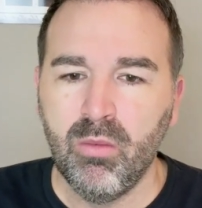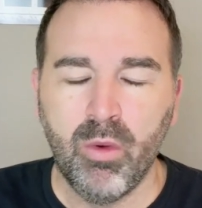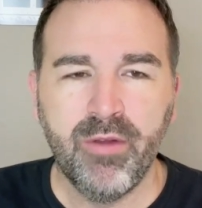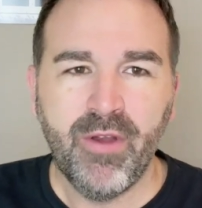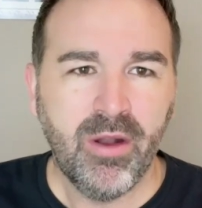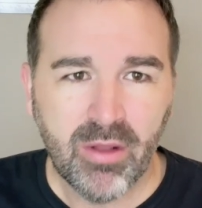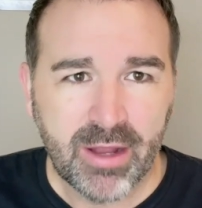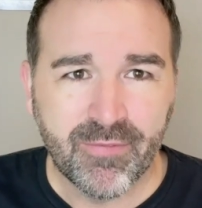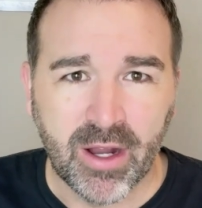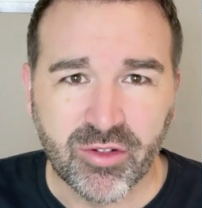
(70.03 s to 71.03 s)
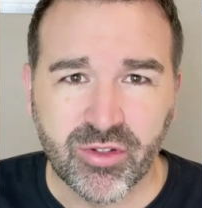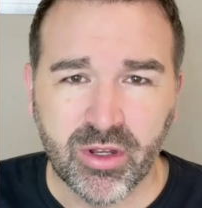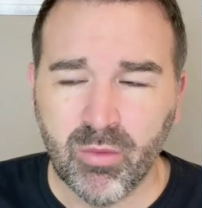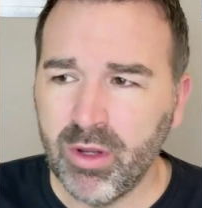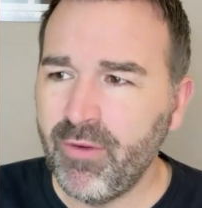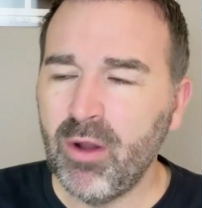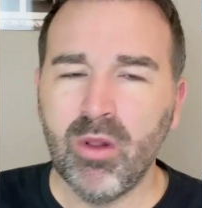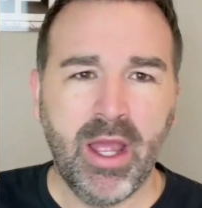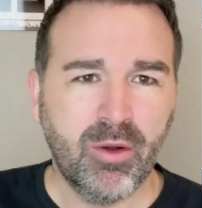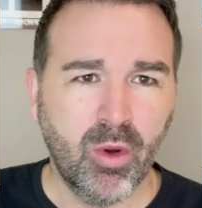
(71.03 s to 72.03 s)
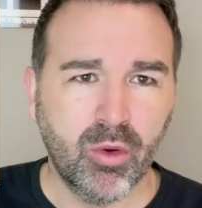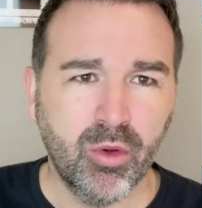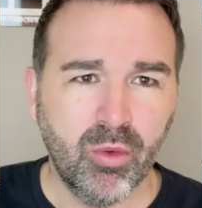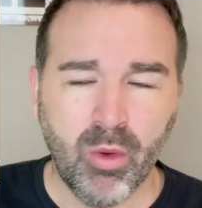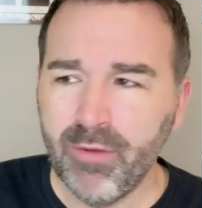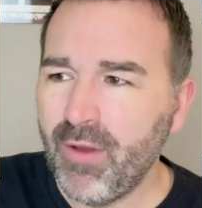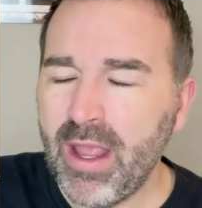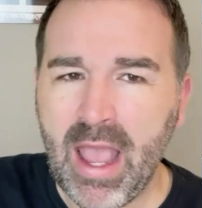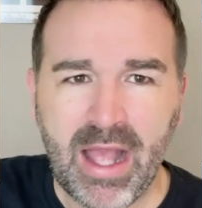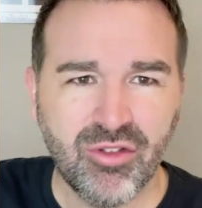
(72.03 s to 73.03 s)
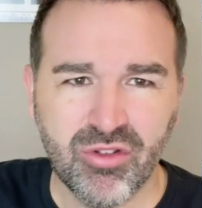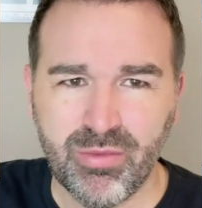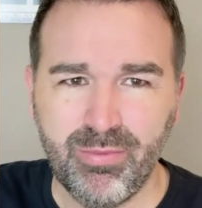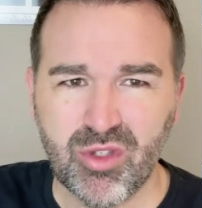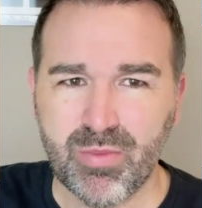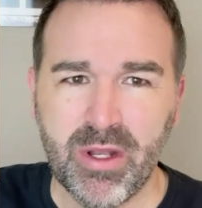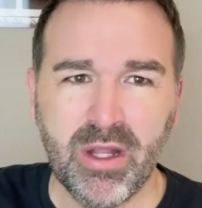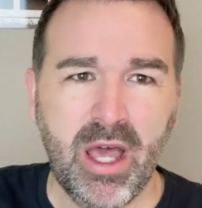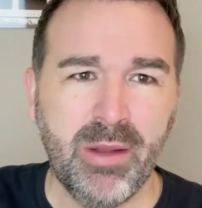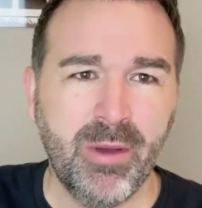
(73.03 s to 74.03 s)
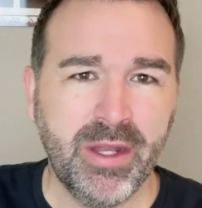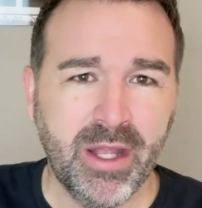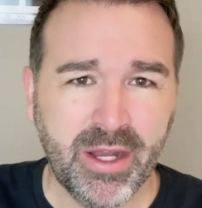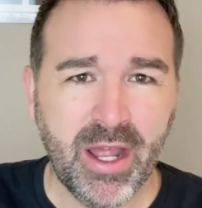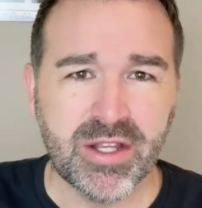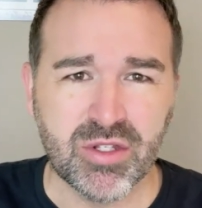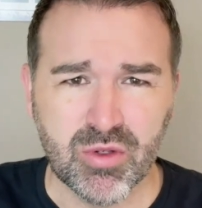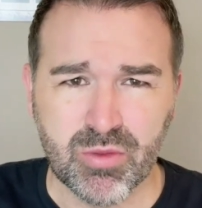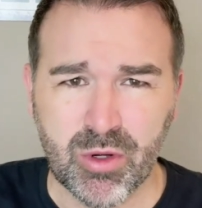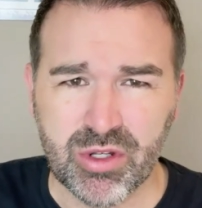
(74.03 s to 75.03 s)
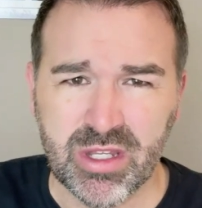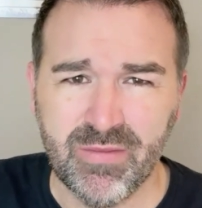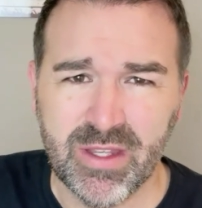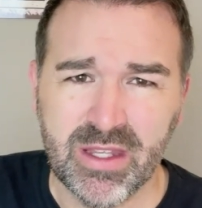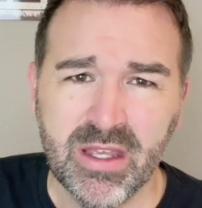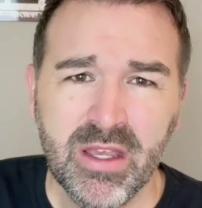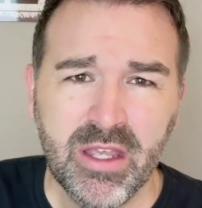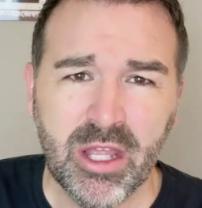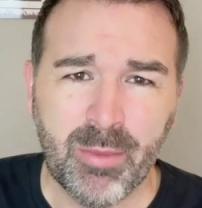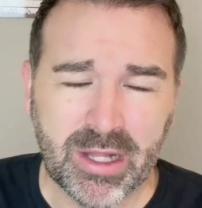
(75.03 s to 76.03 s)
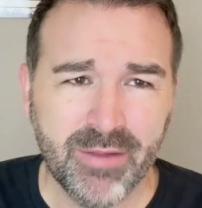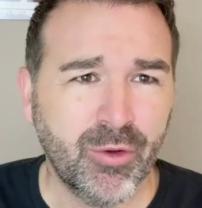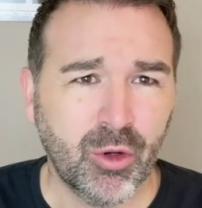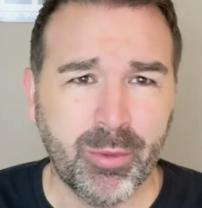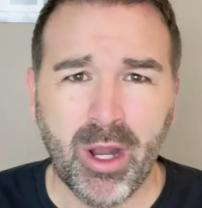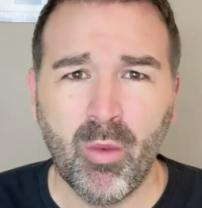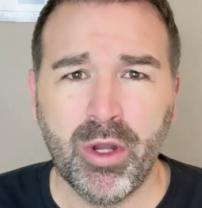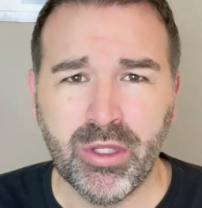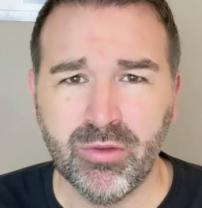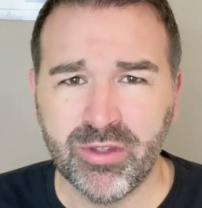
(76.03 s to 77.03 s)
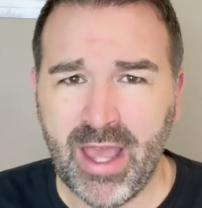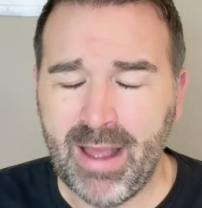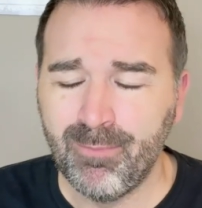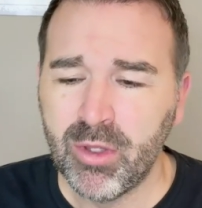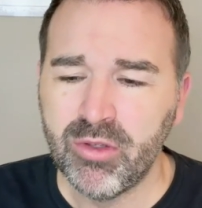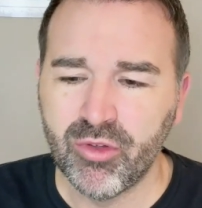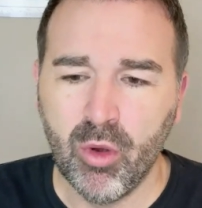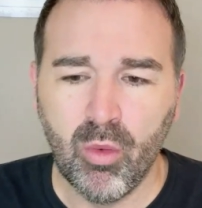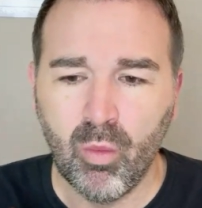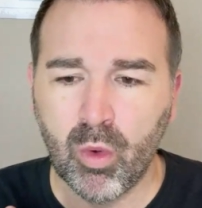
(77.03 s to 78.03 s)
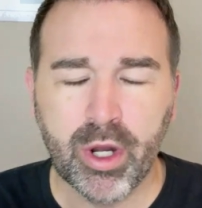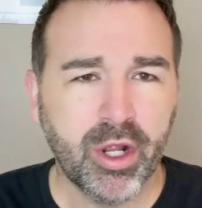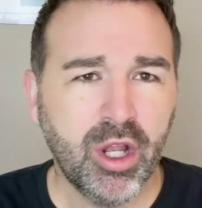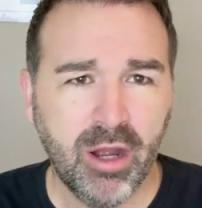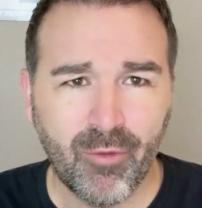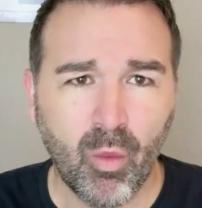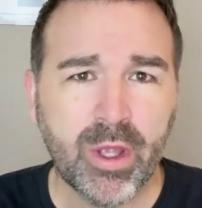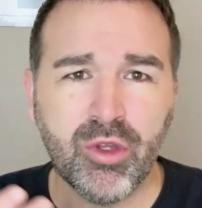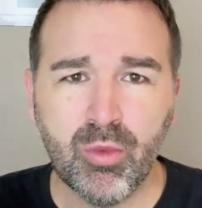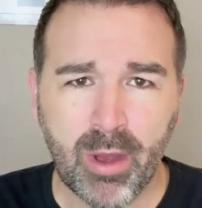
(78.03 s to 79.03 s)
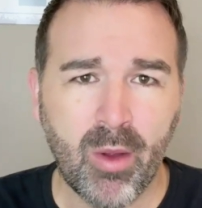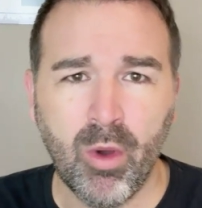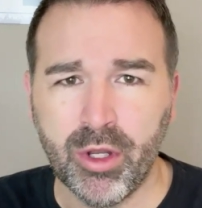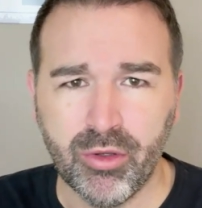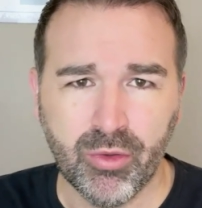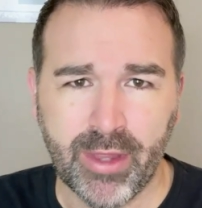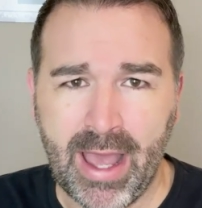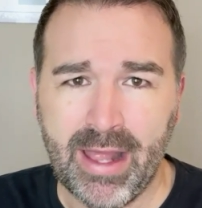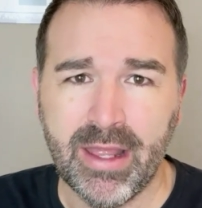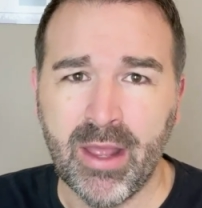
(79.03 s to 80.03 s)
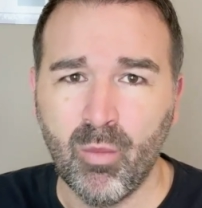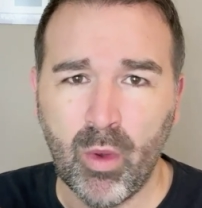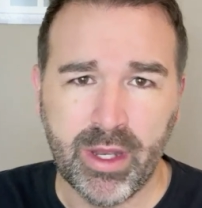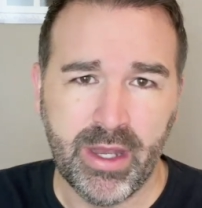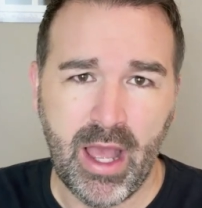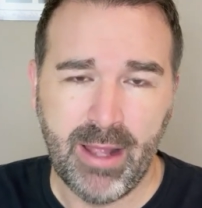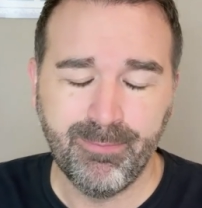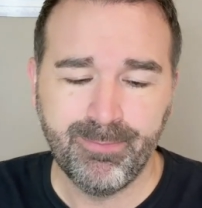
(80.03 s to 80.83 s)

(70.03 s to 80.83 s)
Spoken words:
what if I don't like Fire Stick? What if I don't like Roku? What if I had just spent a lot of money on a nice new smart TV in my living room and I want to use that? So we're going to cover when you might want to do that and when not.